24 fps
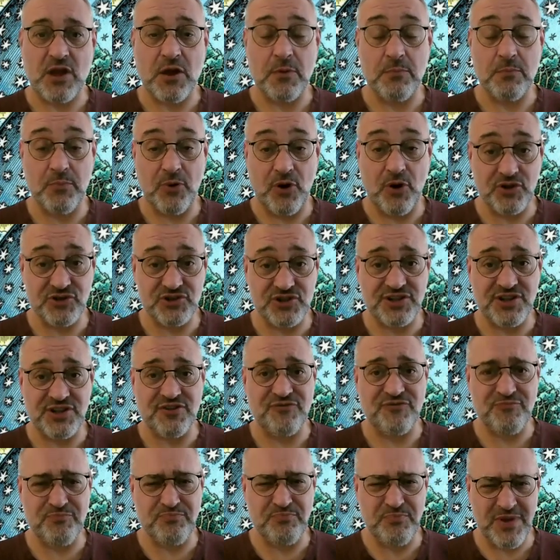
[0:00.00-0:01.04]
A
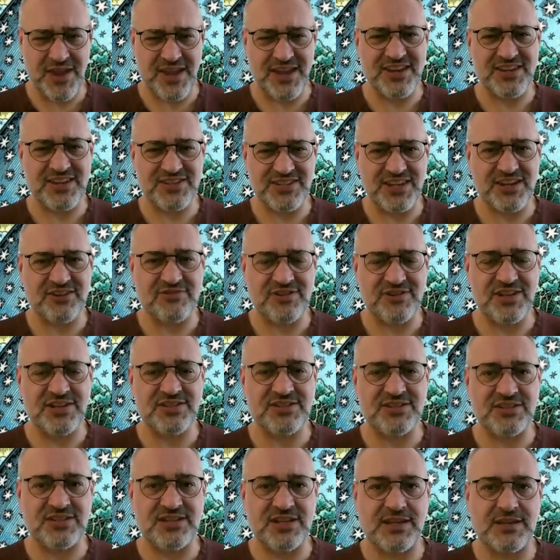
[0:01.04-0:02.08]
positive, big
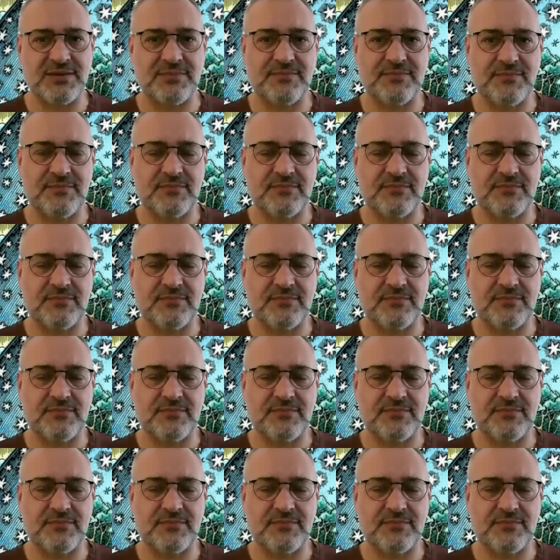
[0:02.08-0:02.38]
synchronicity.